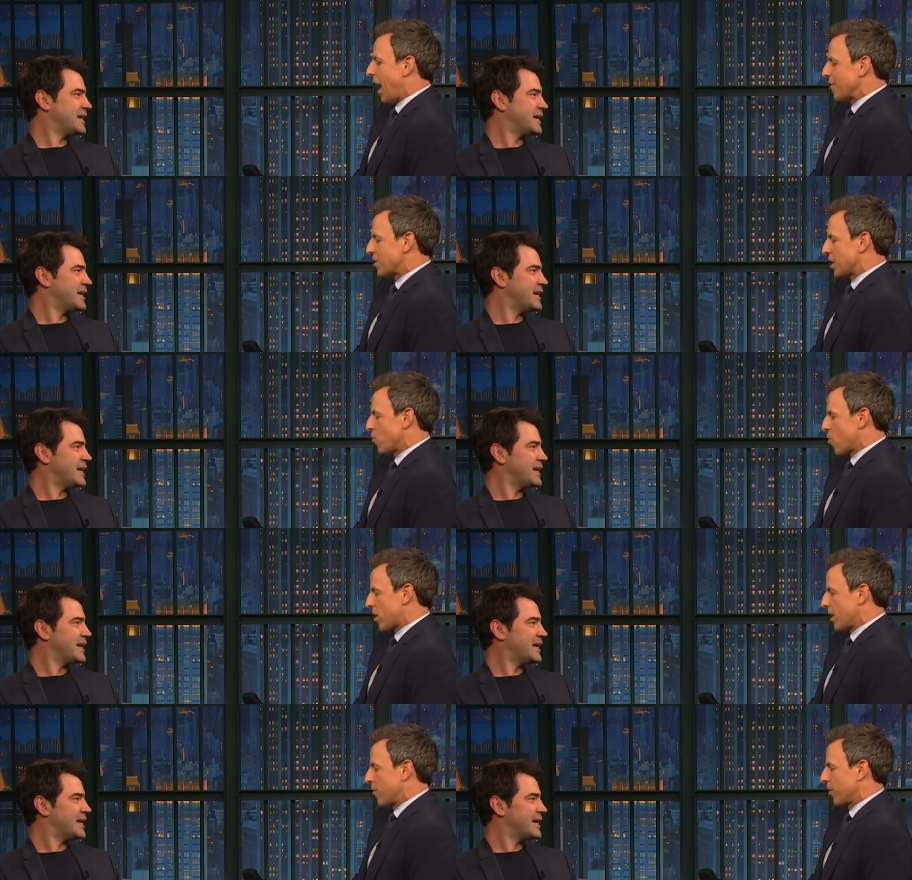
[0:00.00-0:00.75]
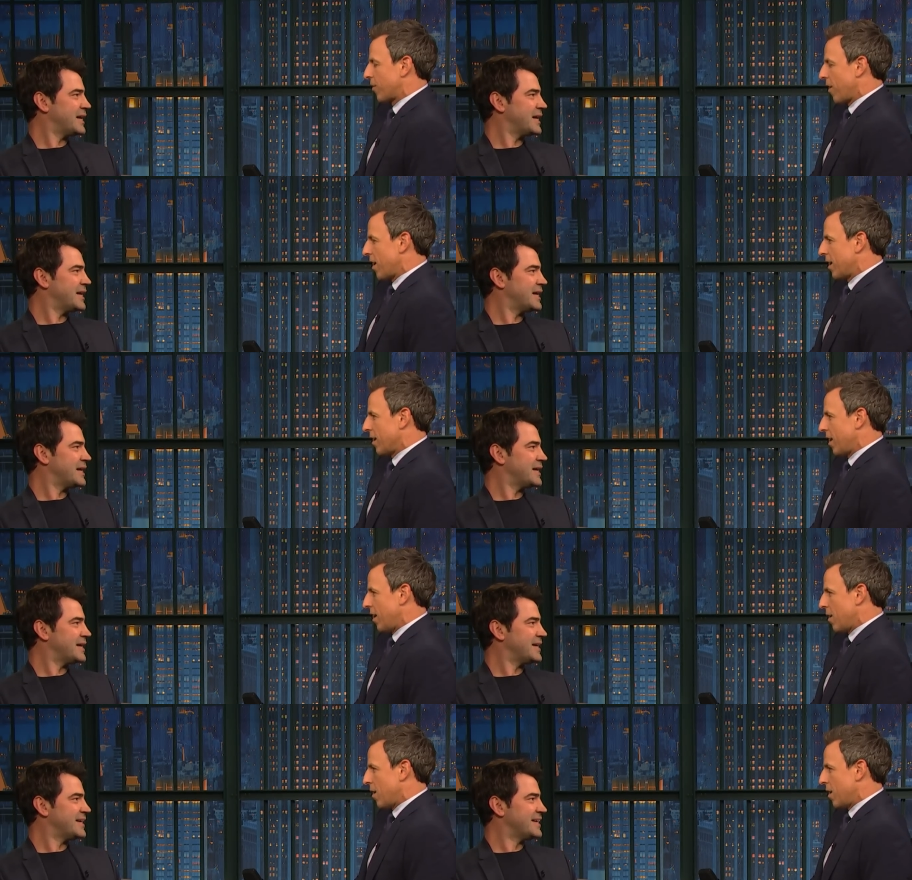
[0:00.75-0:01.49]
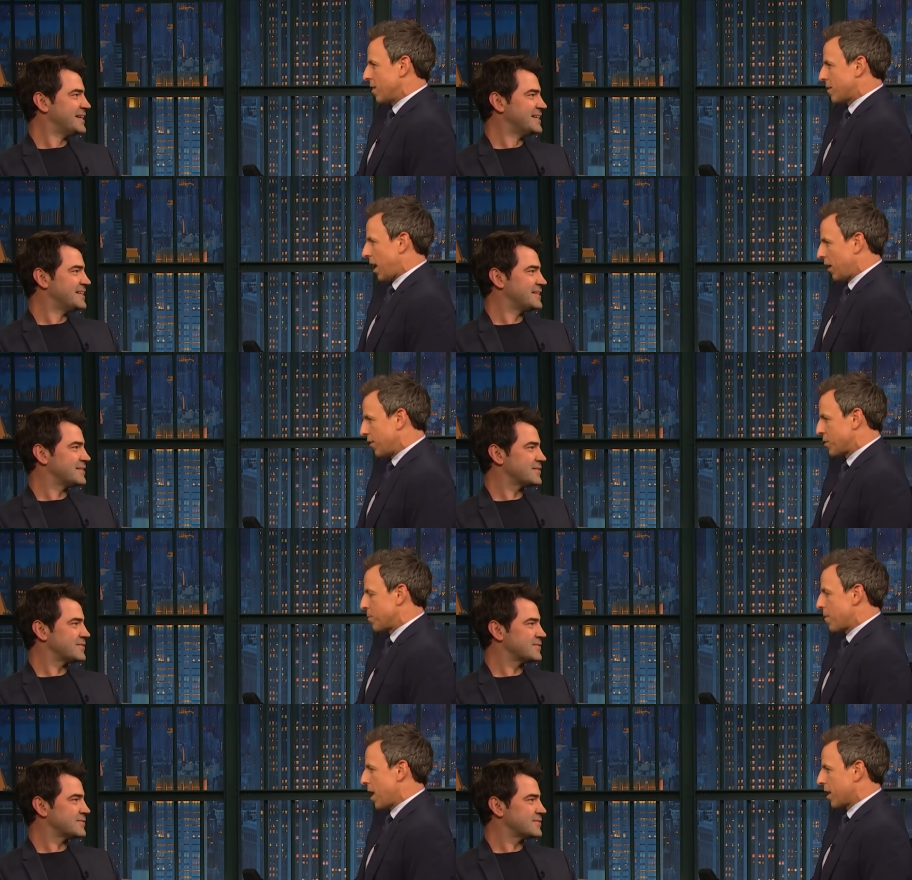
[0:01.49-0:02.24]
Speaker 1: obviously, working with great uh,
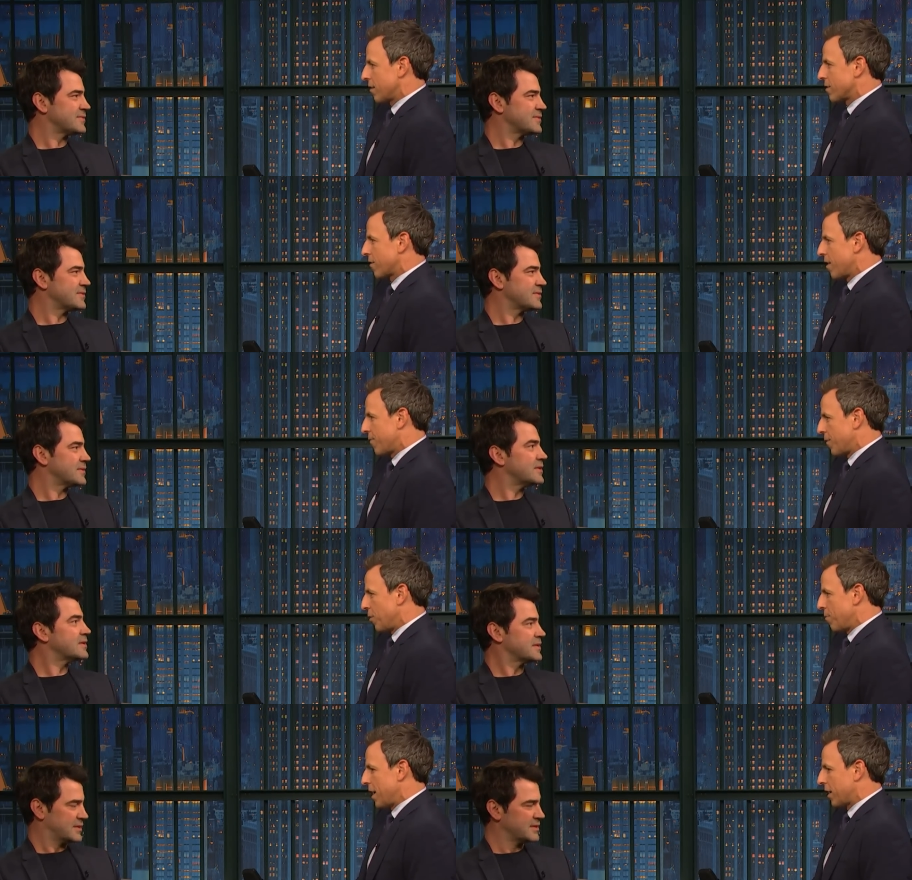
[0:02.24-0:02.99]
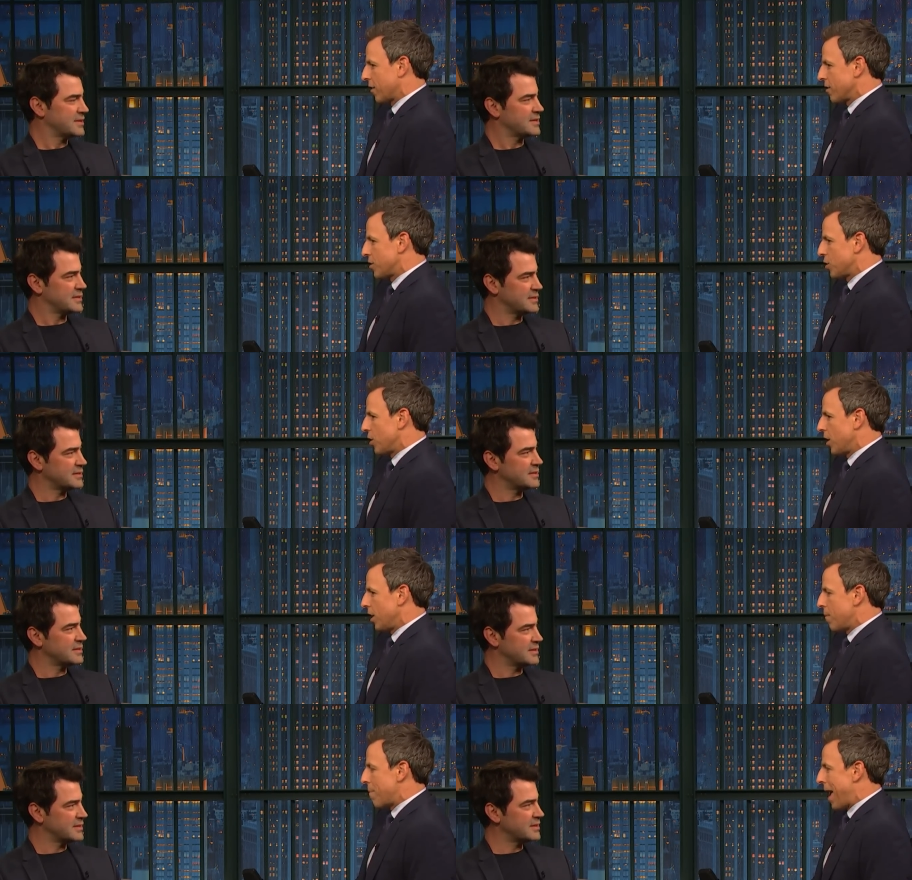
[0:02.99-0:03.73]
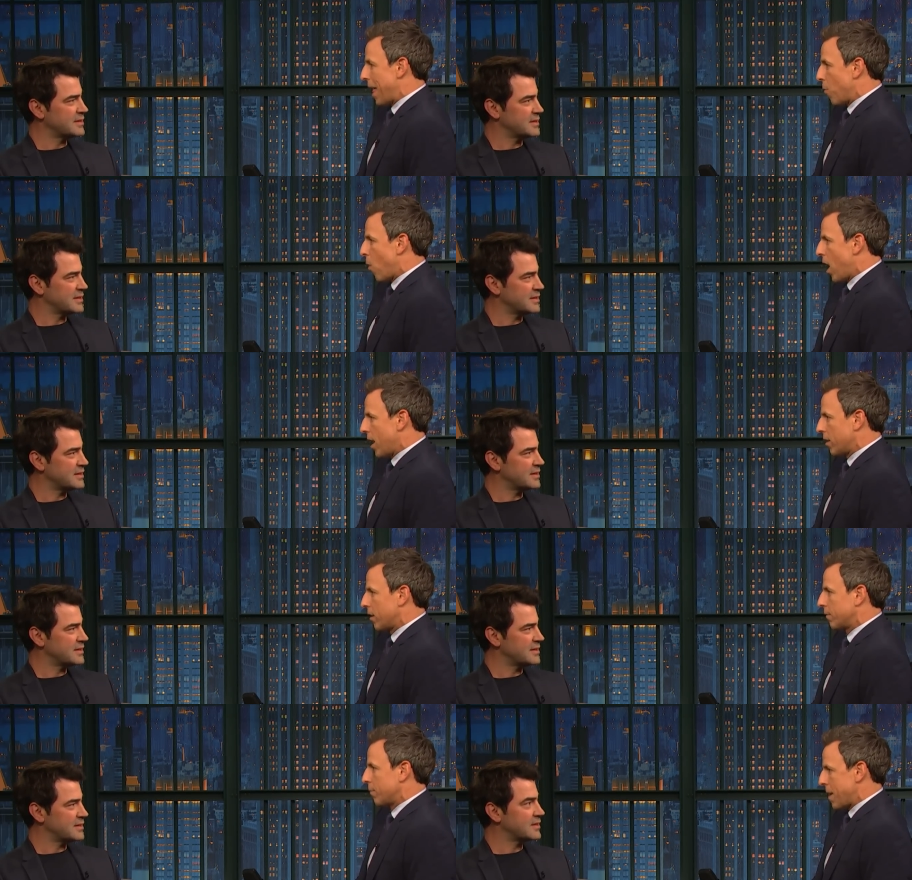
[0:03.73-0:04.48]
television makers, great filmmakers. Uh, Matt
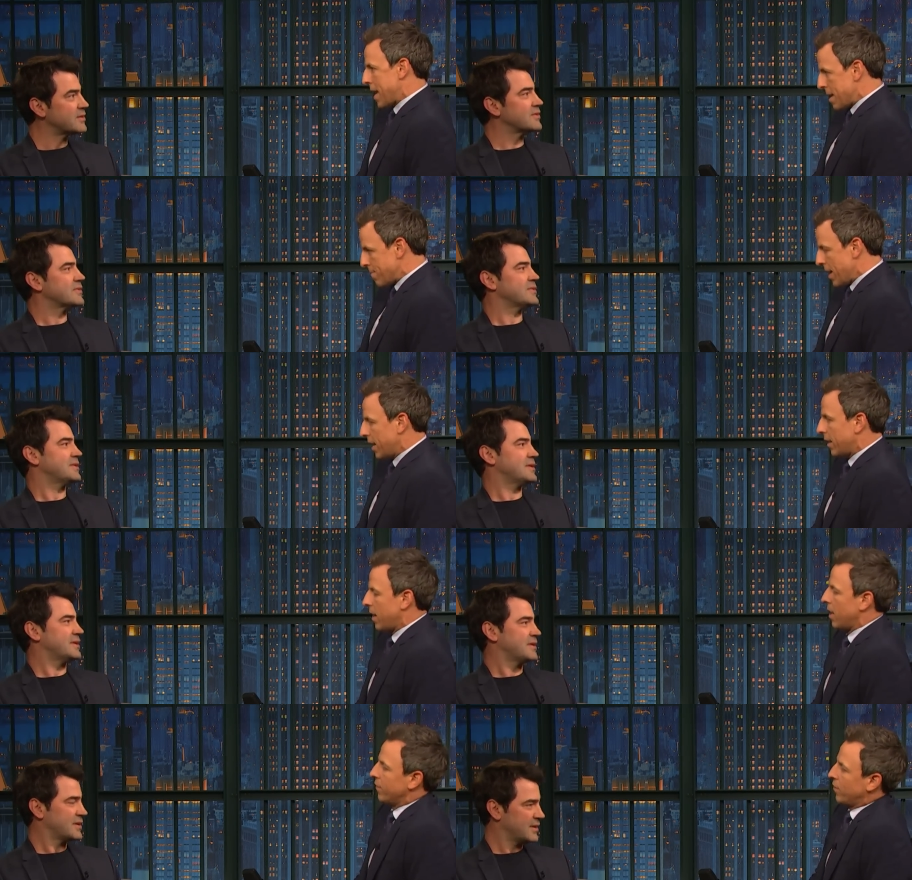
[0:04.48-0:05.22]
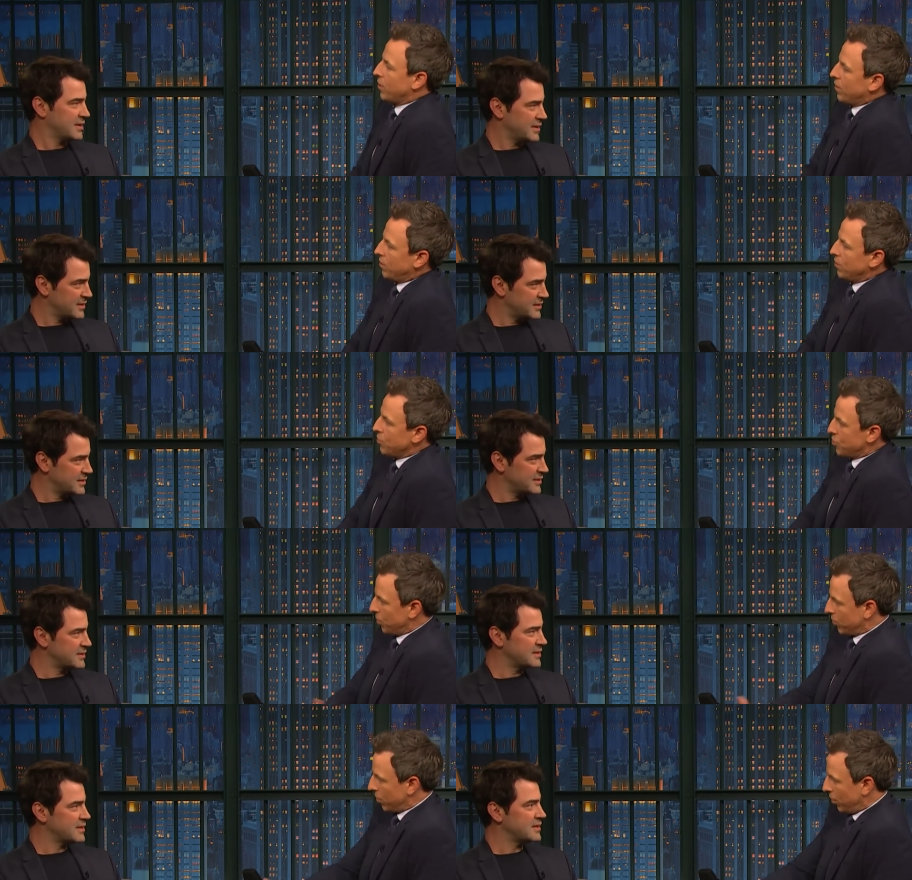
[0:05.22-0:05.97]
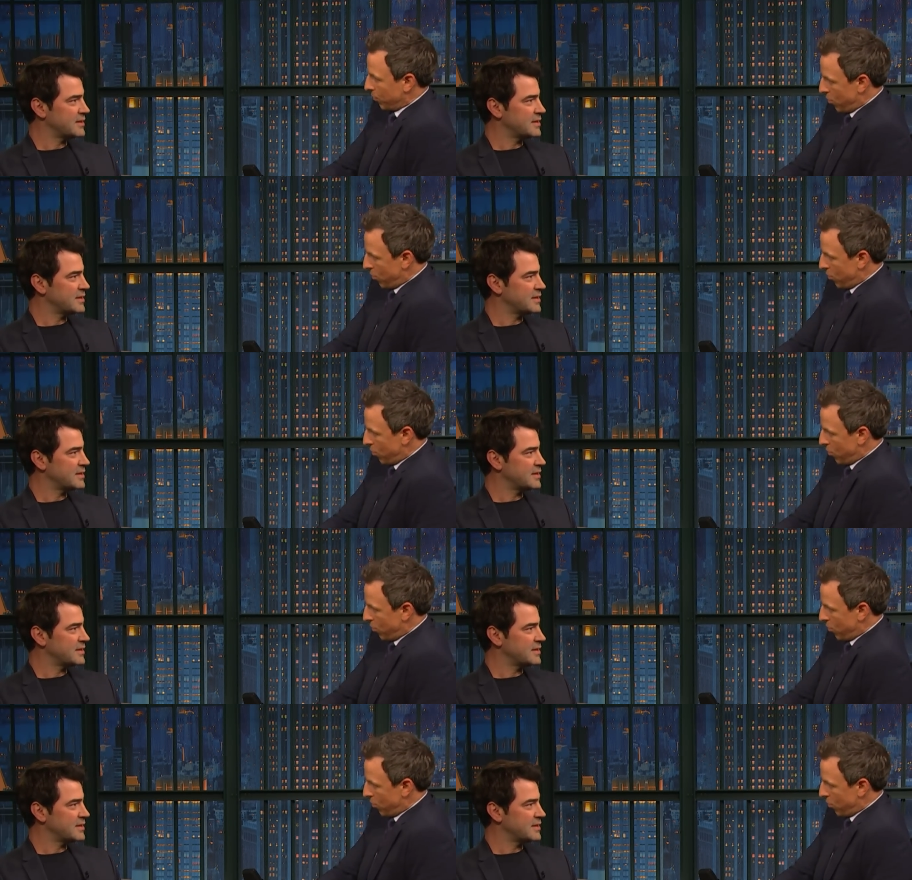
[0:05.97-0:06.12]
Weiner, Ben Ben, has a new show called The